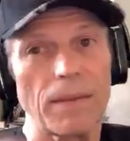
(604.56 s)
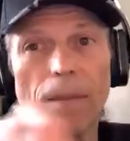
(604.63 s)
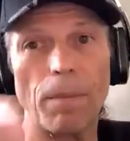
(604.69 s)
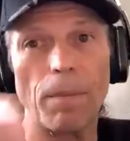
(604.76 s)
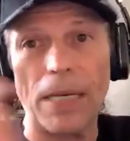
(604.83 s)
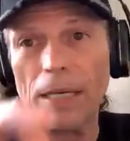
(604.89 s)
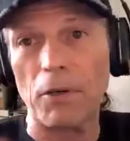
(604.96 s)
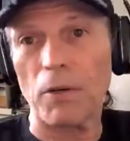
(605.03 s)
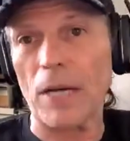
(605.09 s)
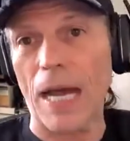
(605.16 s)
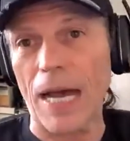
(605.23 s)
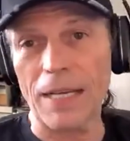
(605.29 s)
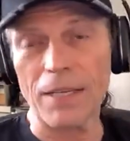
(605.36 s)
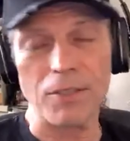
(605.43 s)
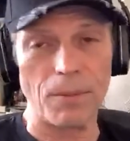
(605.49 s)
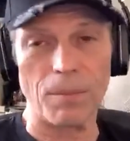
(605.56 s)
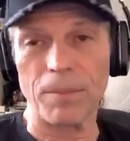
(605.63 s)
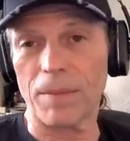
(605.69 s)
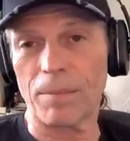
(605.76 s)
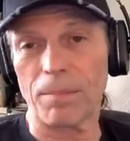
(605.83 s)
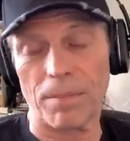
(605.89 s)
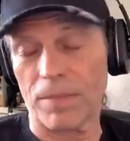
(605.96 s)
the piano guys, some
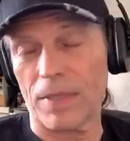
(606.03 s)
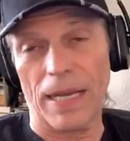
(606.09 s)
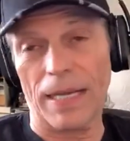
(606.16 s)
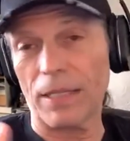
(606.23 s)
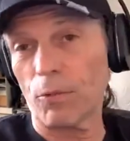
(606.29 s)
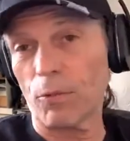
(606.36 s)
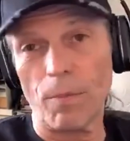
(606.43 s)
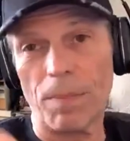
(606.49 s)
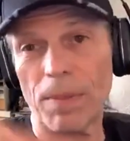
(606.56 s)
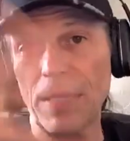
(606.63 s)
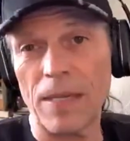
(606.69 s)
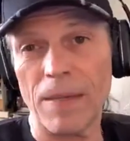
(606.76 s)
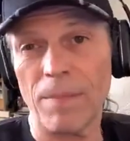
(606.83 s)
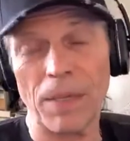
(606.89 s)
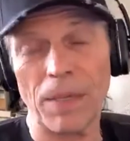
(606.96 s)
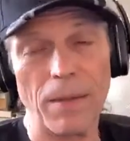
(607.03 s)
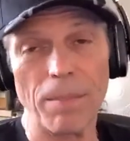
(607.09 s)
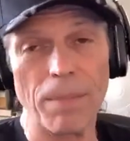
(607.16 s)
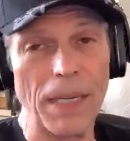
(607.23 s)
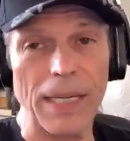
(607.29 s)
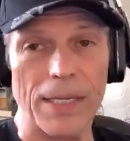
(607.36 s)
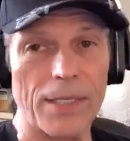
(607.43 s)
nights it would be playing
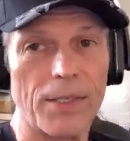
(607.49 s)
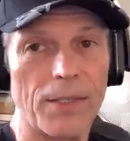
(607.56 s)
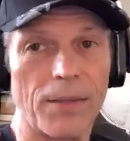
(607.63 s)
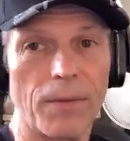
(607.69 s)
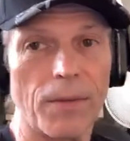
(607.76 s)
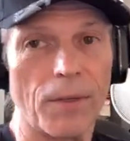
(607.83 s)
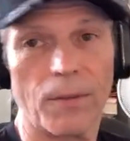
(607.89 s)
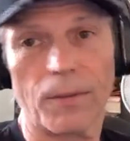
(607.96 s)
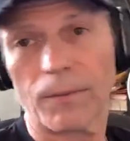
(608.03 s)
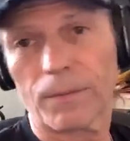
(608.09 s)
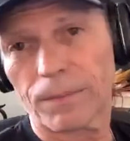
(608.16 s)
bass, you know.